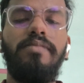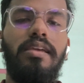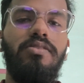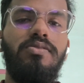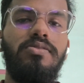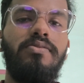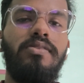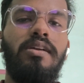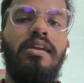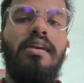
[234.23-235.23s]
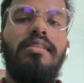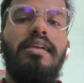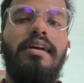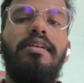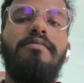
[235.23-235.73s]
and also
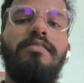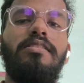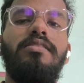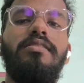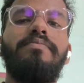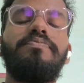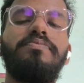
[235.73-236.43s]
they have another